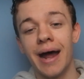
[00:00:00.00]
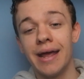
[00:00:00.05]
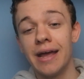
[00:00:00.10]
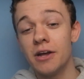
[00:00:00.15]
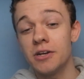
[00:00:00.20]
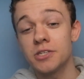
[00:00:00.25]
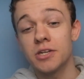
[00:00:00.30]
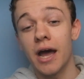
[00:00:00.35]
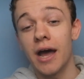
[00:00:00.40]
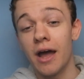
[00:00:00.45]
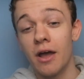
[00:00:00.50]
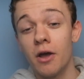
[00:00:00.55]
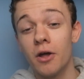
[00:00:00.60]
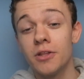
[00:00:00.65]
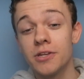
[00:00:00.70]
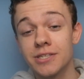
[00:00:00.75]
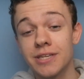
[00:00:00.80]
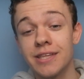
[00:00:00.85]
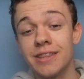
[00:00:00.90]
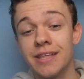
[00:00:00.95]
I
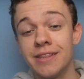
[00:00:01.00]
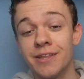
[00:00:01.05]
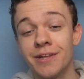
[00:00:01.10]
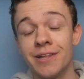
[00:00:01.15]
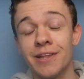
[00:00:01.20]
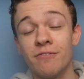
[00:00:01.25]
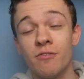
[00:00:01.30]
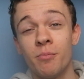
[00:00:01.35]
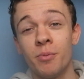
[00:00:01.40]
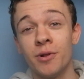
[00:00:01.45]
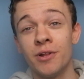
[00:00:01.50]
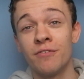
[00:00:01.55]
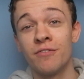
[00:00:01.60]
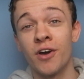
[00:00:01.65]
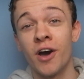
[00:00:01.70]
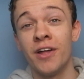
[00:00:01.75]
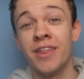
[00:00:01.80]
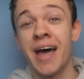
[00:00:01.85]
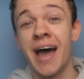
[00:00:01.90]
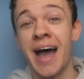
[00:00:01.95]
honestly think that Liverpool have
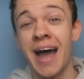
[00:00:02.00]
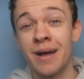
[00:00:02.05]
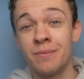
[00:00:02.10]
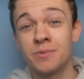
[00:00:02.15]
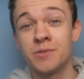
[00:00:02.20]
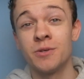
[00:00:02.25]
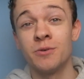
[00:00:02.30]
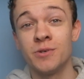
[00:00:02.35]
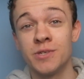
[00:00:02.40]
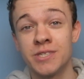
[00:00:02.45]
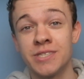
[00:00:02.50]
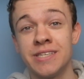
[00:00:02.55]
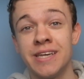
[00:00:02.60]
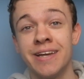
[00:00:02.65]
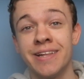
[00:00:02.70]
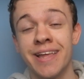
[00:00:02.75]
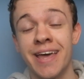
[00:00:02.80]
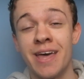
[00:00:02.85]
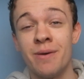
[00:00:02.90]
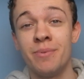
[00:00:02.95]
got an absolute
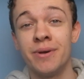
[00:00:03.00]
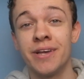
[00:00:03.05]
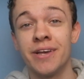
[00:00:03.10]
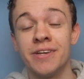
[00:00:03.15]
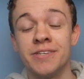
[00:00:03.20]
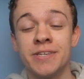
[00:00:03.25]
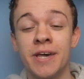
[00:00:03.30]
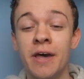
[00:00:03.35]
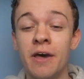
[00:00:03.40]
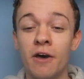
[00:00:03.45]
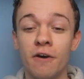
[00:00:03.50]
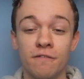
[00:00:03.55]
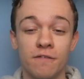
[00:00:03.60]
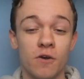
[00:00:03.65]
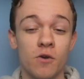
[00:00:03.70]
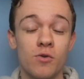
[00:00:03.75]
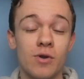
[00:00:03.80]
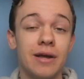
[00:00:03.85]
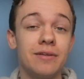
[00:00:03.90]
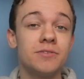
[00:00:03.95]
steal here, because
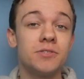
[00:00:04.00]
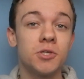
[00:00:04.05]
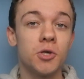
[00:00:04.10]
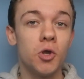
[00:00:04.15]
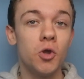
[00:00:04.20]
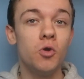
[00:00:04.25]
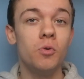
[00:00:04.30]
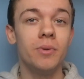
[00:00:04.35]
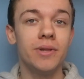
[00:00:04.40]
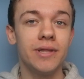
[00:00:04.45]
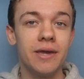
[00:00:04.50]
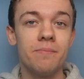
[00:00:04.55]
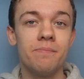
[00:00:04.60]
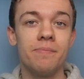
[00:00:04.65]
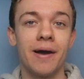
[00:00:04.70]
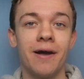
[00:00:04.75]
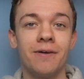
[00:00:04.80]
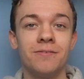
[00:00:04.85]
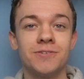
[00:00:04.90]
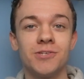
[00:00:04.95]
for around £2
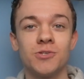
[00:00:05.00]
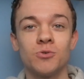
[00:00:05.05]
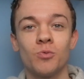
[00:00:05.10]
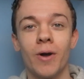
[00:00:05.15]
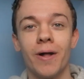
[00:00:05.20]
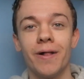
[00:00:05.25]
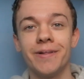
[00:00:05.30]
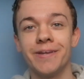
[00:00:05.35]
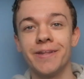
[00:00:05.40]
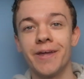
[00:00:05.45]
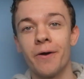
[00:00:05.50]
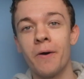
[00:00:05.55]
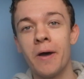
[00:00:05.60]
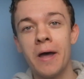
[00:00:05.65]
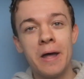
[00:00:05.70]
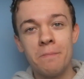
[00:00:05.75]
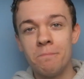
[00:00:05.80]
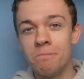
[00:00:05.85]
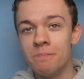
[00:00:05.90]
million as well, you know,